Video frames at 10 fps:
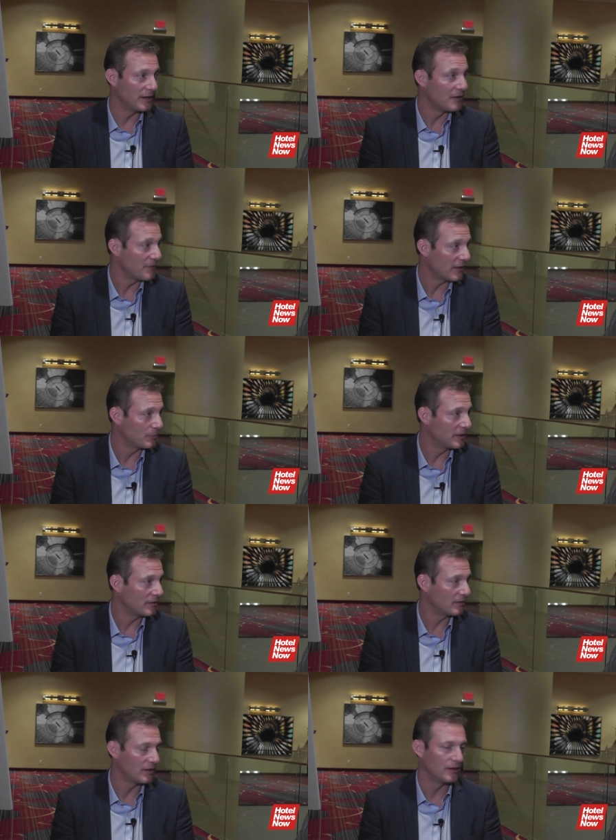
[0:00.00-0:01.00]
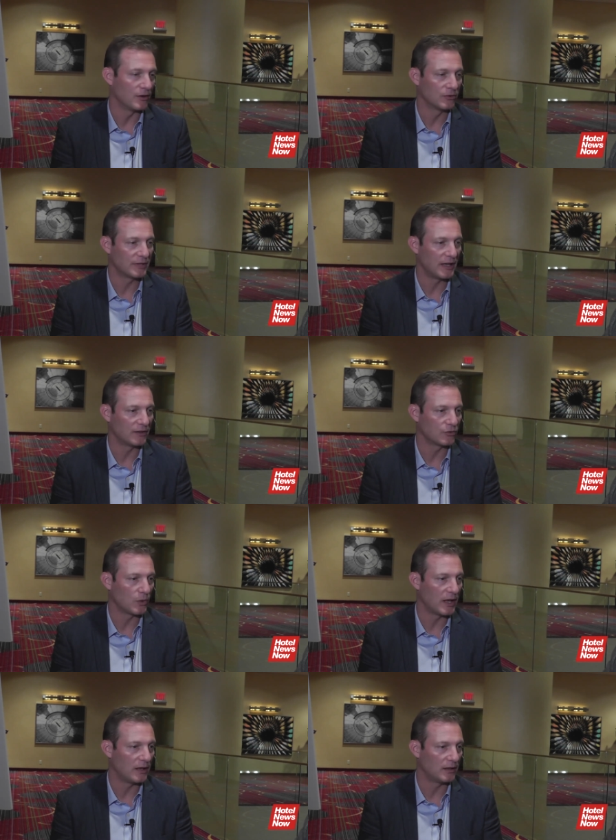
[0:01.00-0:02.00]
an investment in the hotel as
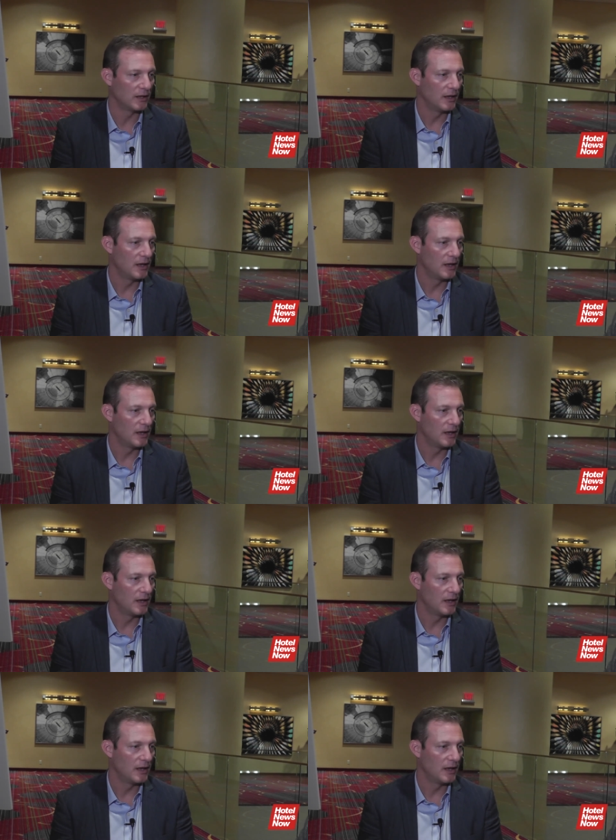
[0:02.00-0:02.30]
well.